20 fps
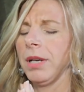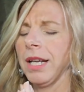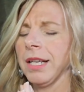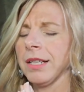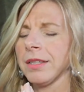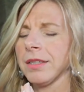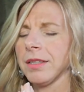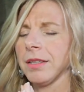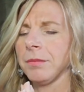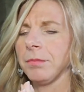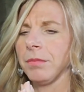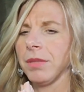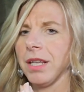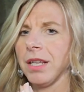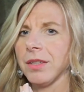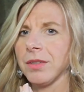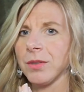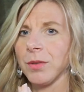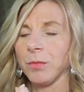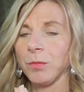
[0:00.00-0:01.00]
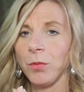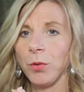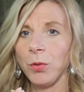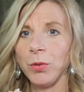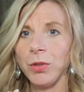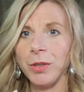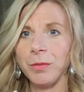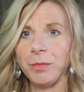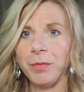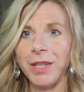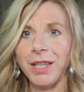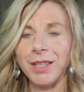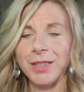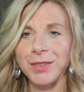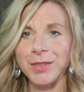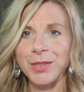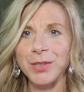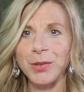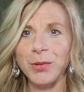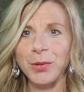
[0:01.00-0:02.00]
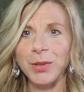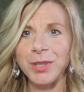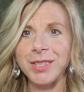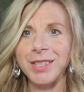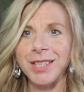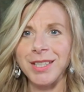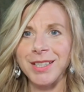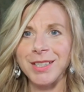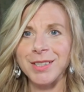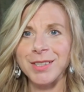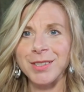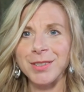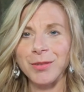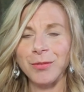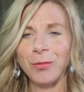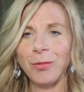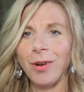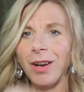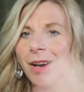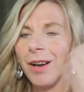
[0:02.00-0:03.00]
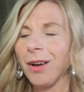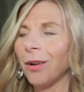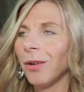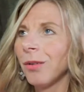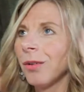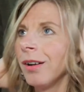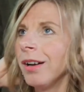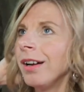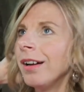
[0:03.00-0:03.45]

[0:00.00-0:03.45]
blessed it be, so mote it be, and so it is. Wow.